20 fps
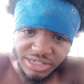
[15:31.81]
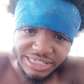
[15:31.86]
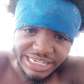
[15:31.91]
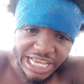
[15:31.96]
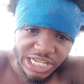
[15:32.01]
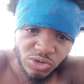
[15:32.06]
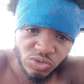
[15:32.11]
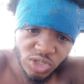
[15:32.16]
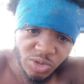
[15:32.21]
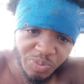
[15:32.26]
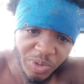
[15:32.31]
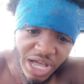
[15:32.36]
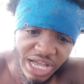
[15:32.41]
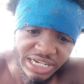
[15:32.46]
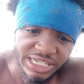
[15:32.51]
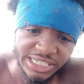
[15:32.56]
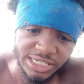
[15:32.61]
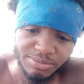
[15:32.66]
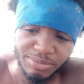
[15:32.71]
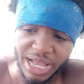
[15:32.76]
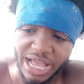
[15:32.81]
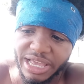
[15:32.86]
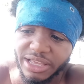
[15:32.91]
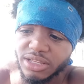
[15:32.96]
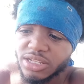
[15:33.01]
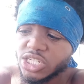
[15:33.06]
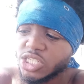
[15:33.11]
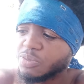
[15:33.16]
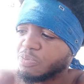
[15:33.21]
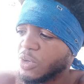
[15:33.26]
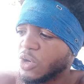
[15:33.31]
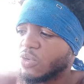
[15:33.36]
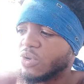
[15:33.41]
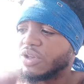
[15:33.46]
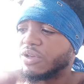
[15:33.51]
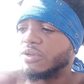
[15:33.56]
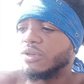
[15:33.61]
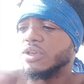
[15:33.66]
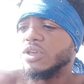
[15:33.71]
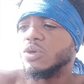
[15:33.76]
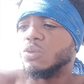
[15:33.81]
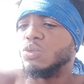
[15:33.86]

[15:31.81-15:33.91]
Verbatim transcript: that's responding to my spirit